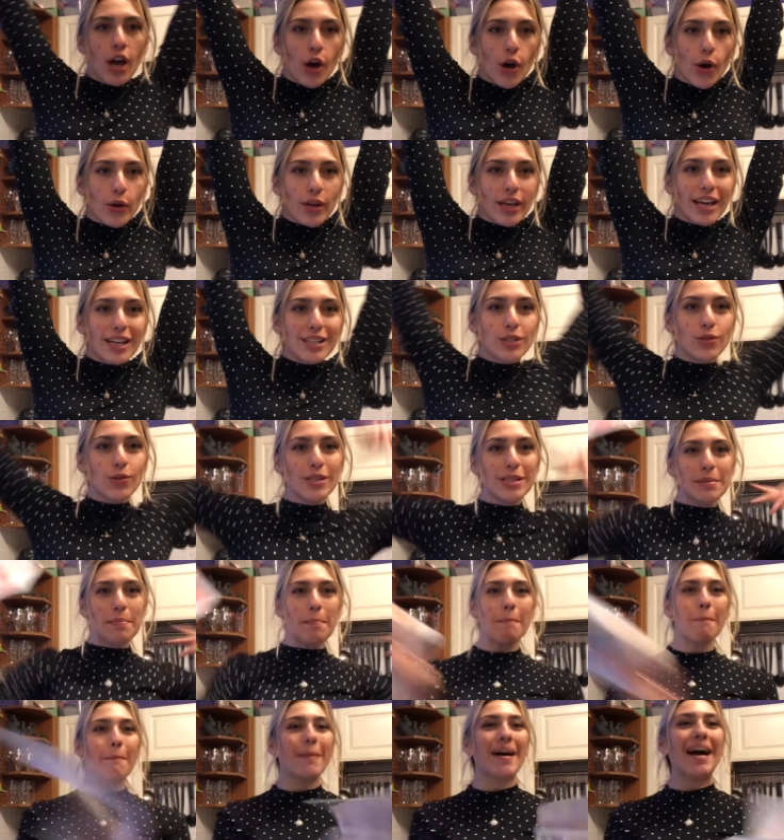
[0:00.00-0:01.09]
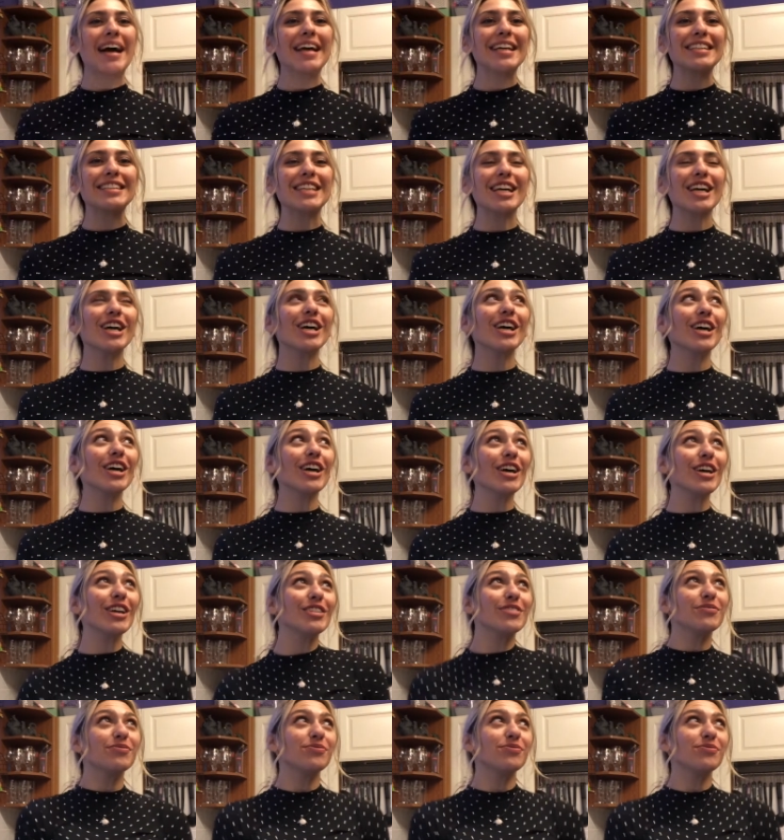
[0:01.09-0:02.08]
Okay, so it's my turn.